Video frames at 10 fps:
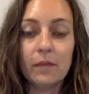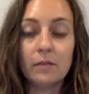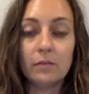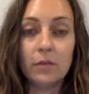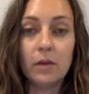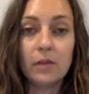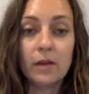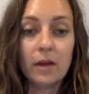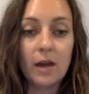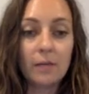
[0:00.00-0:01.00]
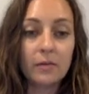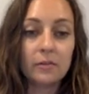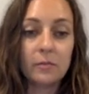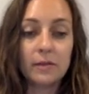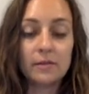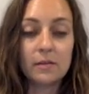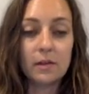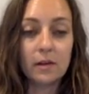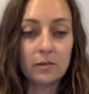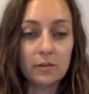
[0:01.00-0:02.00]
look at their accomplishments and
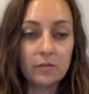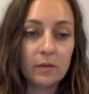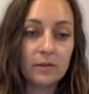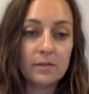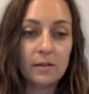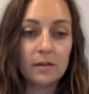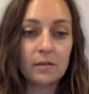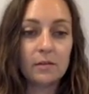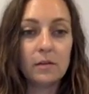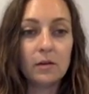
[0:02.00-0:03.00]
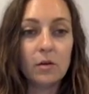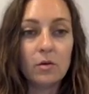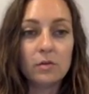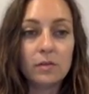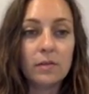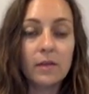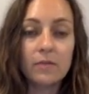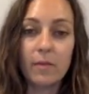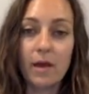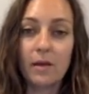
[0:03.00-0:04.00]
their achievements and their goals that they've
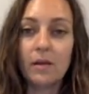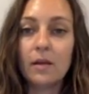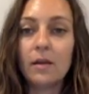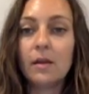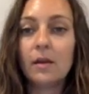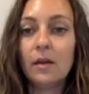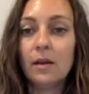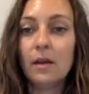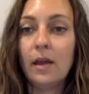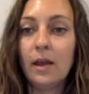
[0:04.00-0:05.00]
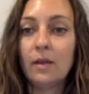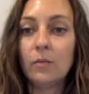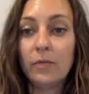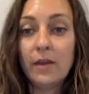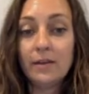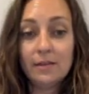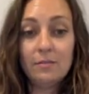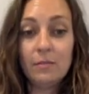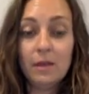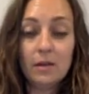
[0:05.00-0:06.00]
met and what they
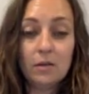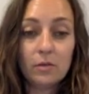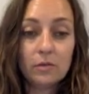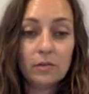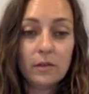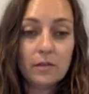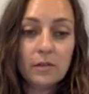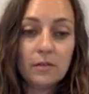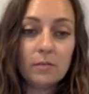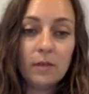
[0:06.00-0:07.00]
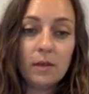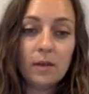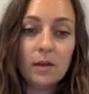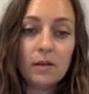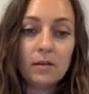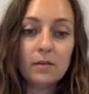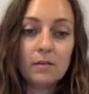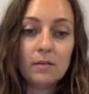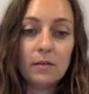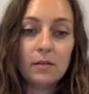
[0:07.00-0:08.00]
didn't meet, goals that they didn't meet and
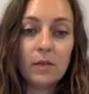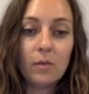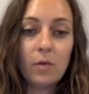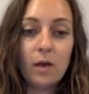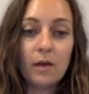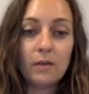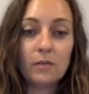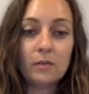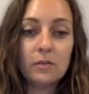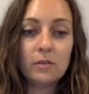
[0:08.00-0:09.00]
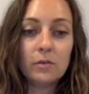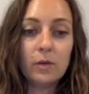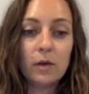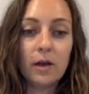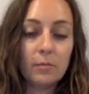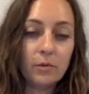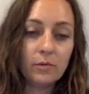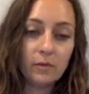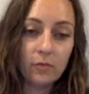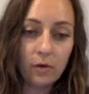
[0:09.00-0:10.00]
that they want to work on
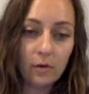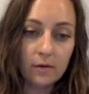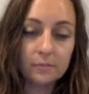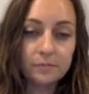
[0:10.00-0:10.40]
moving forward.